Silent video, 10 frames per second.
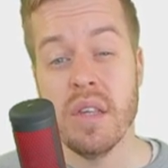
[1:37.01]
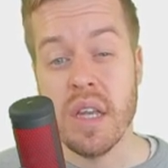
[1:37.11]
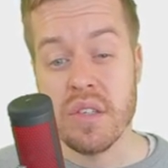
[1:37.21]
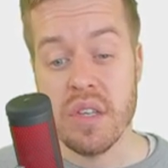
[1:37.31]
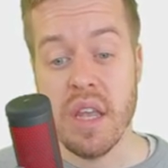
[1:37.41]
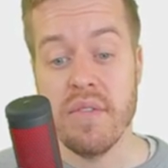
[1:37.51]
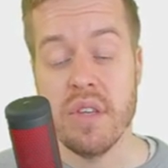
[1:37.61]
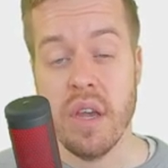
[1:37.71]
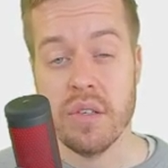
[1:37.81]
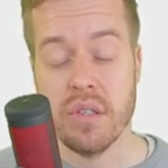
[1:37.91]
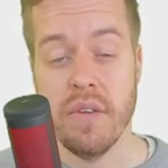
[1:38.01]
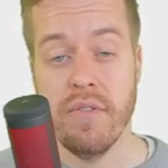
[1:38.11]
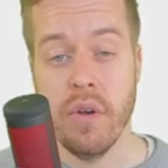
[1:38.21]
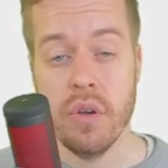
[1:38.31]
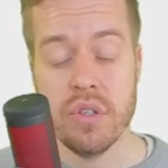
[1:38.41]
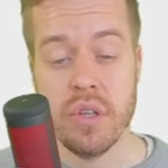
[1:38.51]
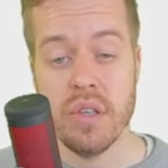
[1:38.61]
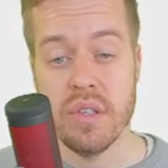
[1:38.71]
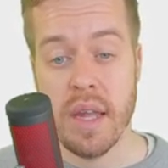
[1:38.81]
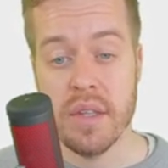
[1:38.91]
this gives us the first
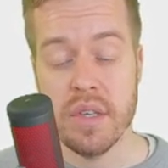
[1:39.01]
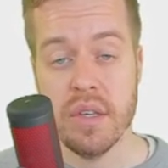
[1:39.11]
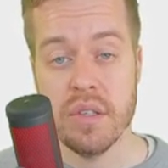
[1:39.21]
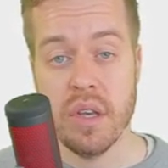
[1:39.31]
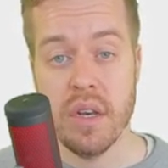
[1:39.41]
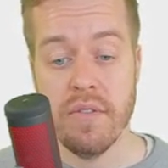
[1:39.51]
sentence